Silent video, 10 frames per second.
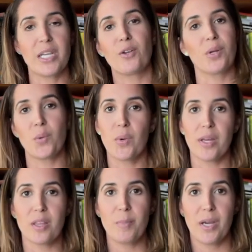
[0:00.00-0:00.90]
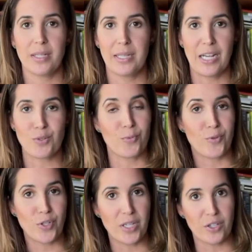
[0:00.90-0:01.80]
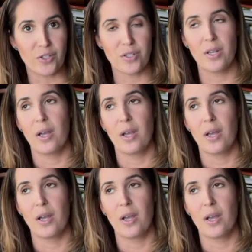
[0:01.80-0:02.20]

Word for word: tinkering with beyond the classroom for years.